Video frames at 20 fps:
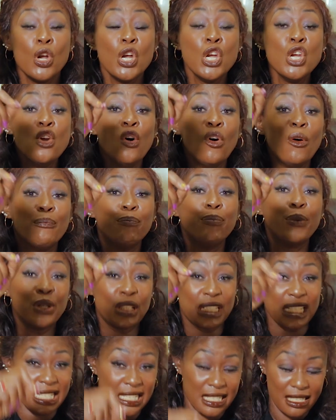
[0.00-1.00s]

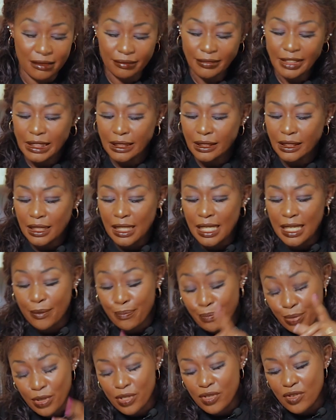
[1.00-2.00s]
Nobody.
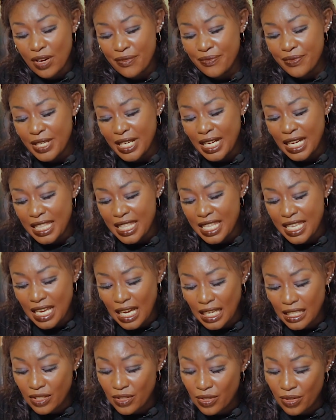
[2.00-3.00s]
Put your finger
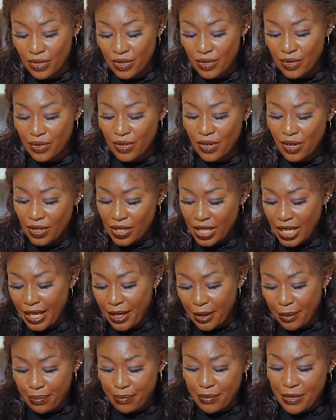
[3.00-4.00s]
there. I don't know. God
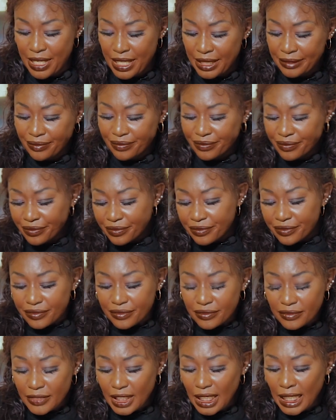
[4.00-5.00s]
help me.
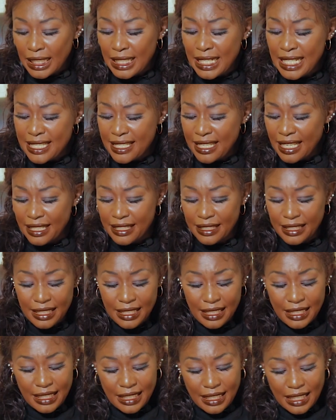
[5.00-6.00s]
Listen,
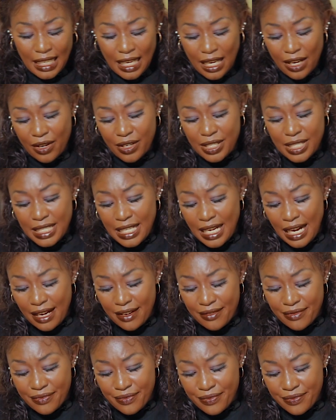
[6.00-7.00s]

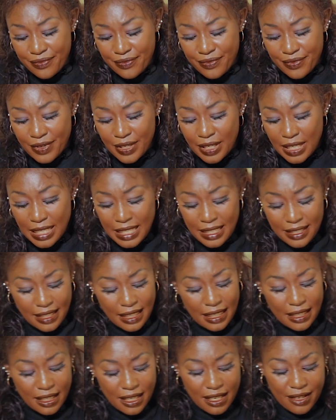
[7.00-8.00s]

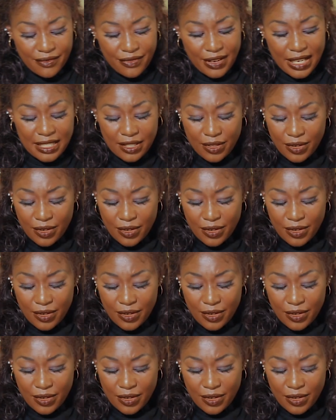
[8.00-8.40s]
listen, 1